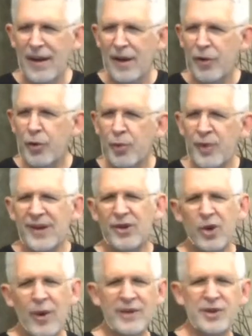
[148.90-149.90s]
The real
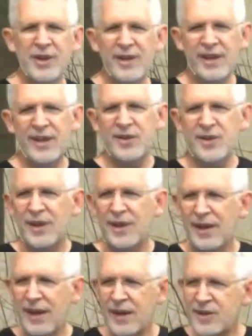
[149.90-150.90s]
question is,
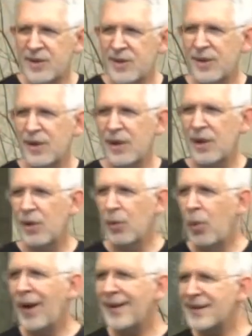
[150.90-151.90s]
is
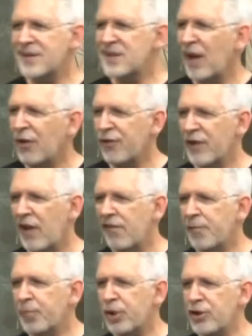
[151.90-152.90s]
what self
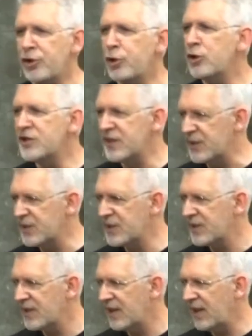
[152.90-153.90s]
love
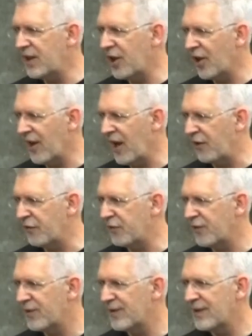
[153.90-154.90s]
produces in our
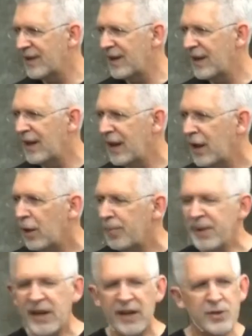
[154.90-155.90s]
life.
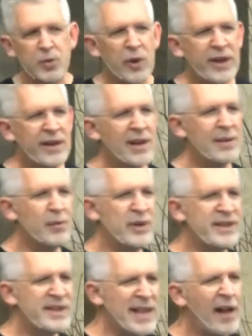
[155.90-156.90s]
Because when,
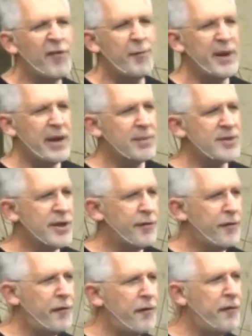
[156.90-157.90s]
when self becomes the
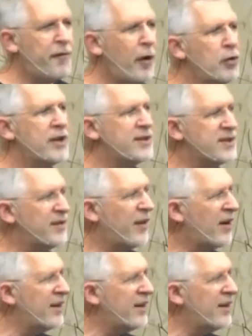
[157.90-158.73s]
focus of our